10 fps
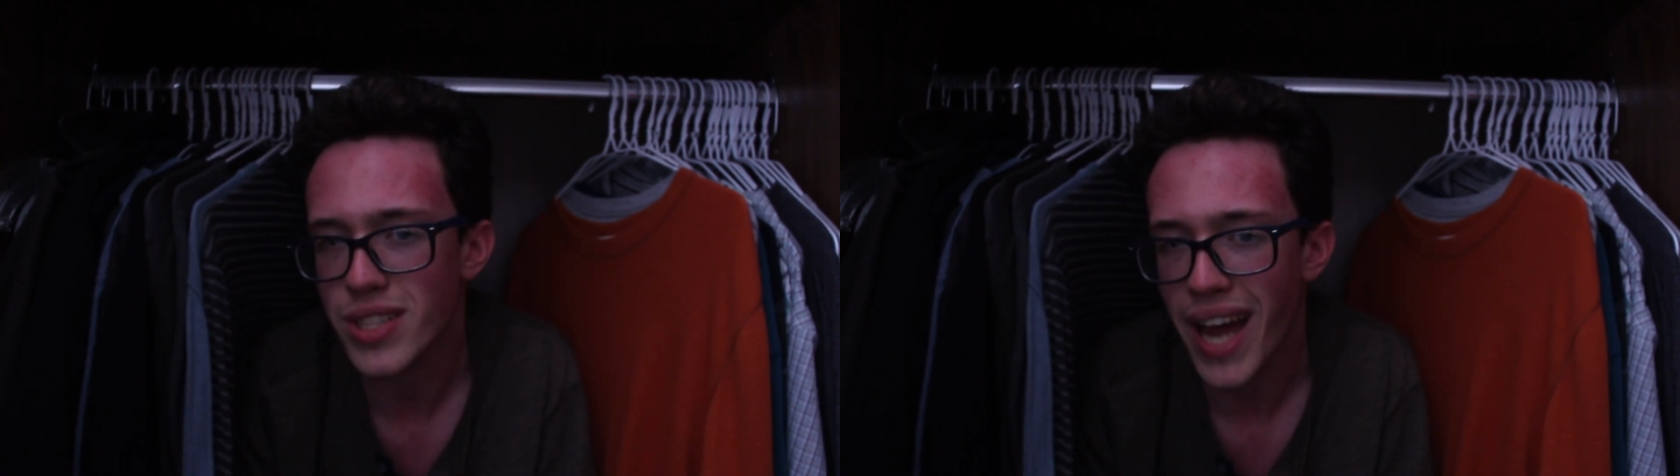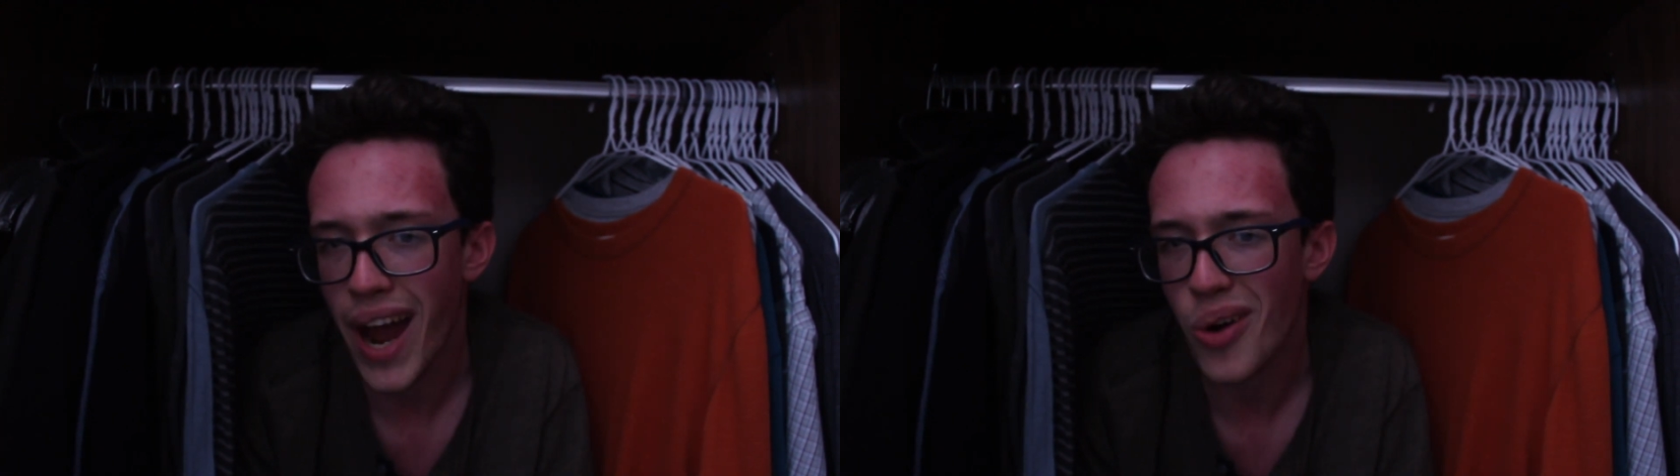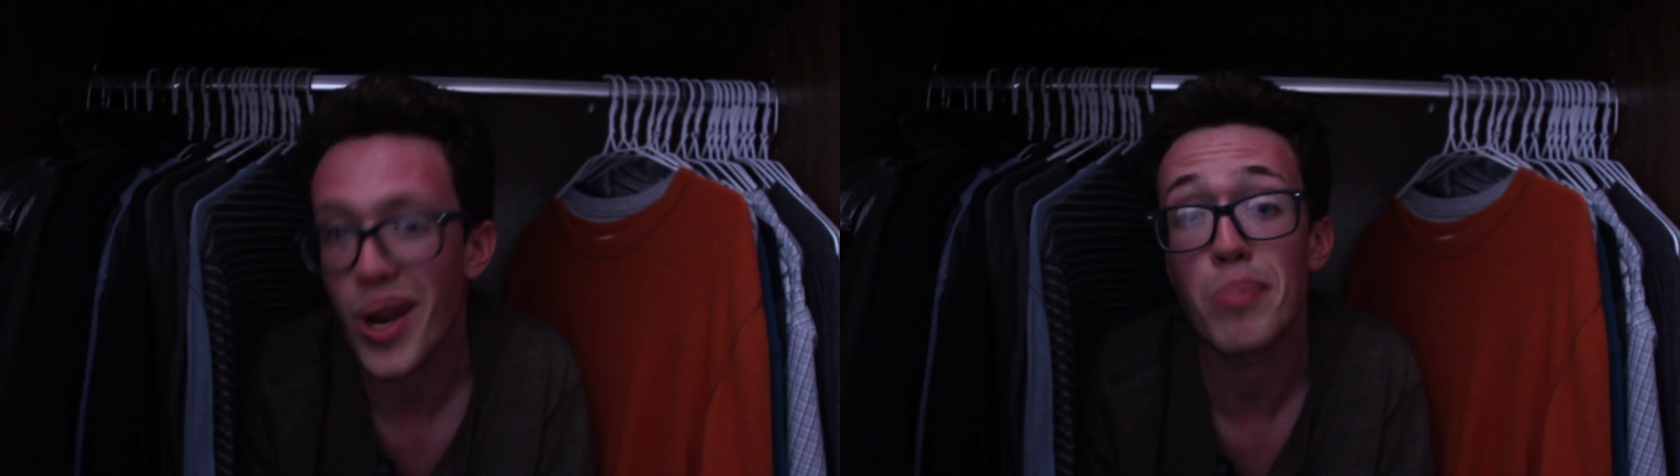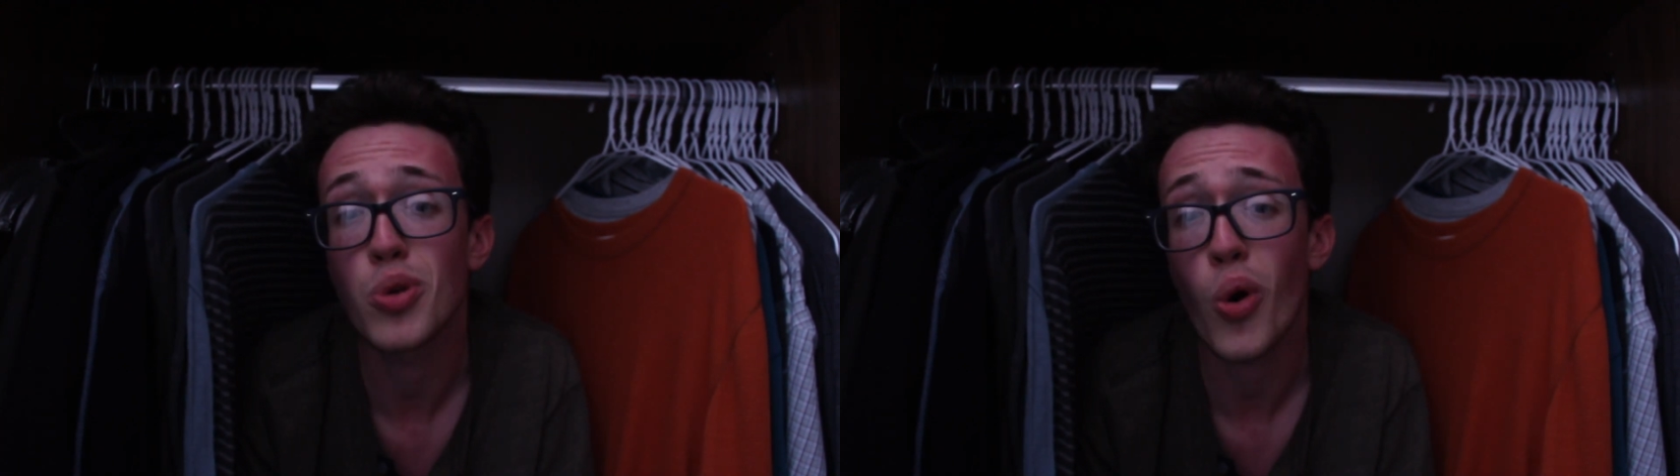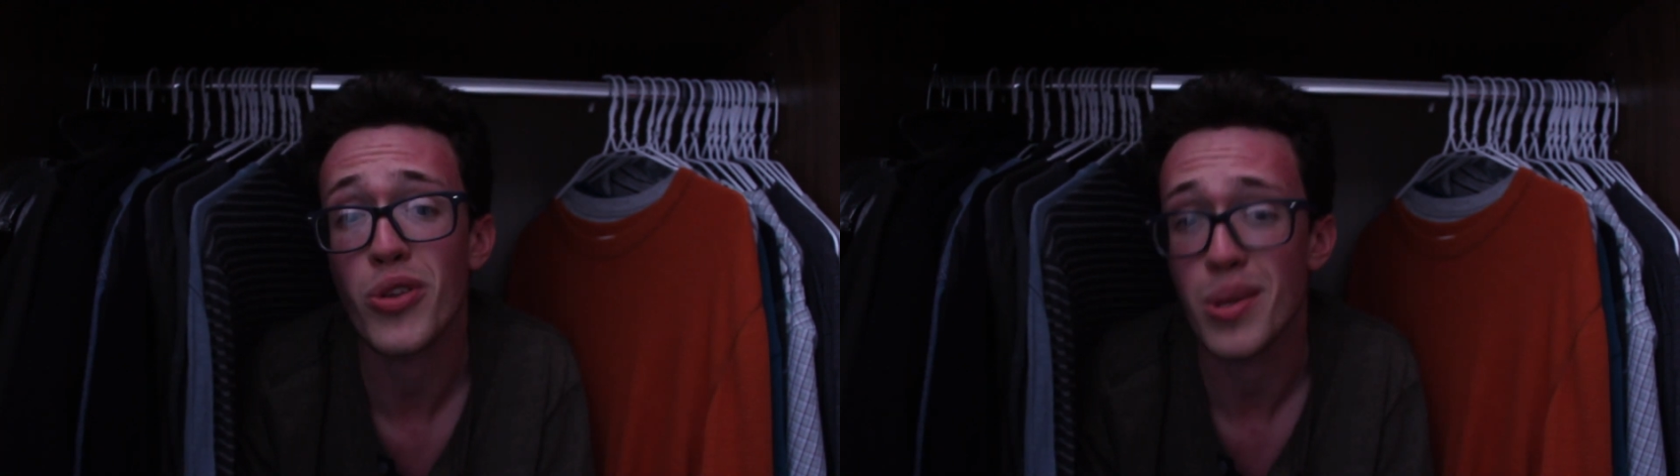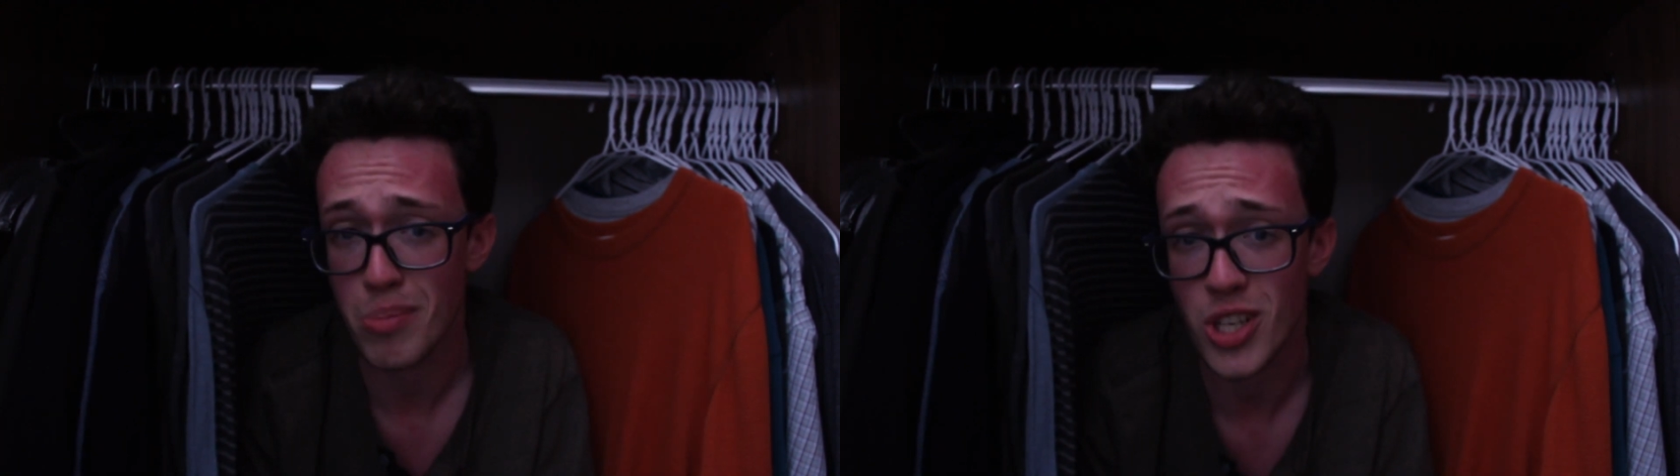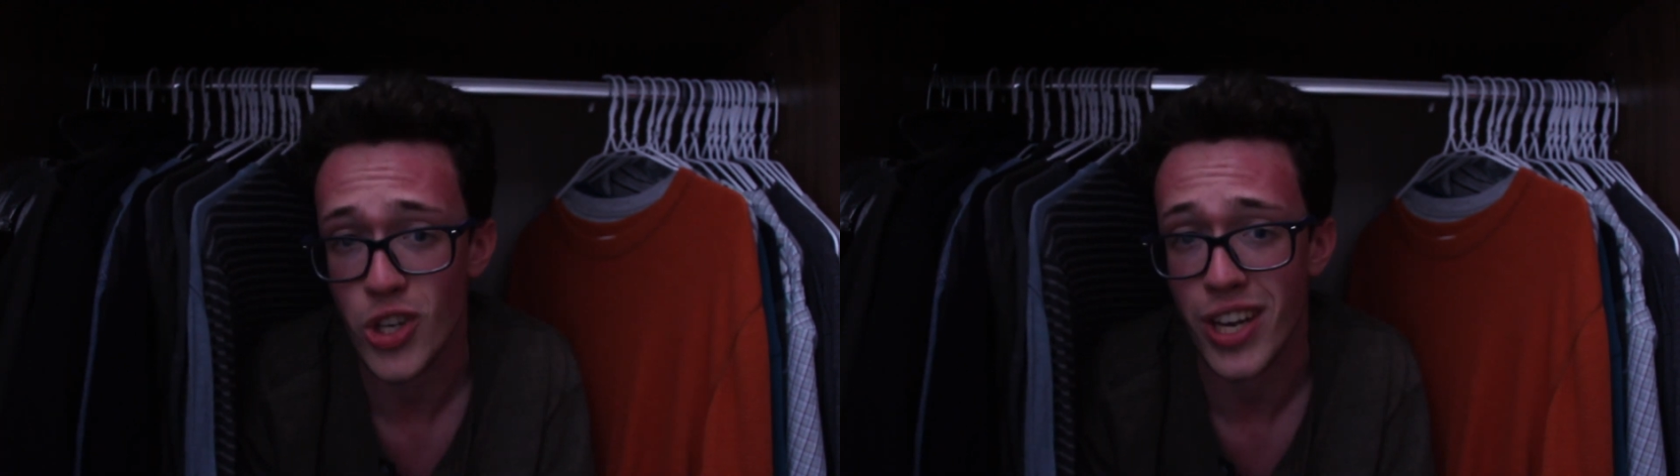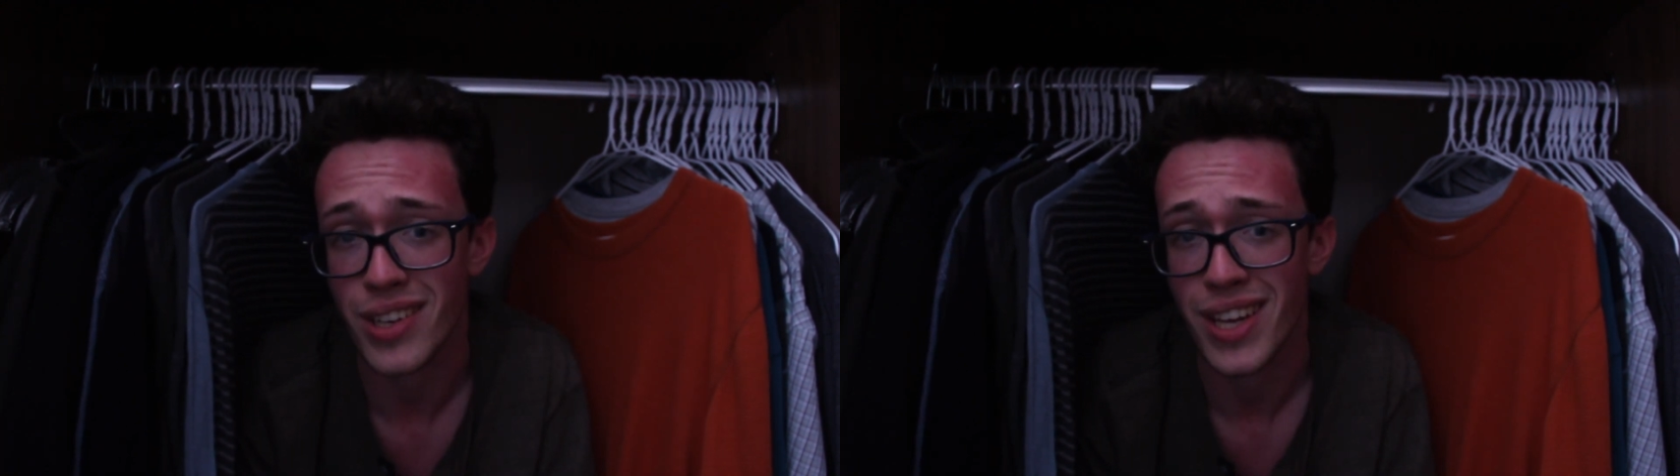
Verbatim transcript: town up north in Michigan.